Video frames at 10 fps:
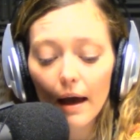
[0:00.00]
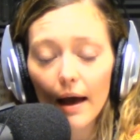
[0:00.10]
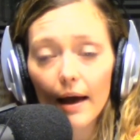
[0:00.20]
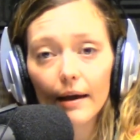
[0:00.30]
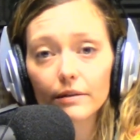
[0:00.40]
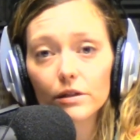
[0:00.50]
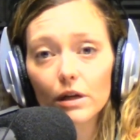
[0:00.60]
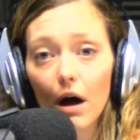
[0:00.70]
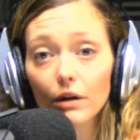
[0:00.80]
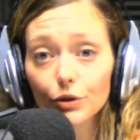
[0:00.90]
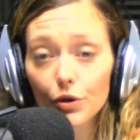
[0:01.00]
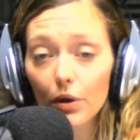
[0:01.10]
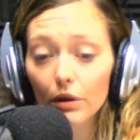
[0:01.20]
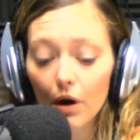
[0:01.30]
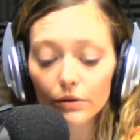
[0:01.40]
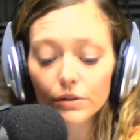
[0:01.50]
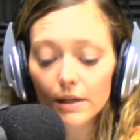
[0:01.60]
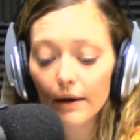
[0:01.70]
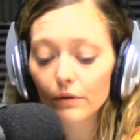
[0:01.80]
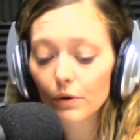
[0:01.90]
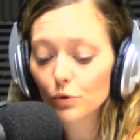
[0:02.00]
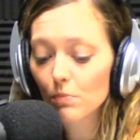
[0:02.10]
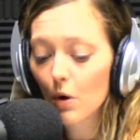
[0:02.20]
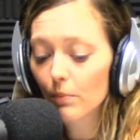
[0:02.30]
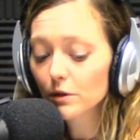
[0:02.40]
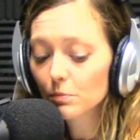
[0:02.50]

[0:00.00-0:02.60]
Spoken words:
And also alongside those moments,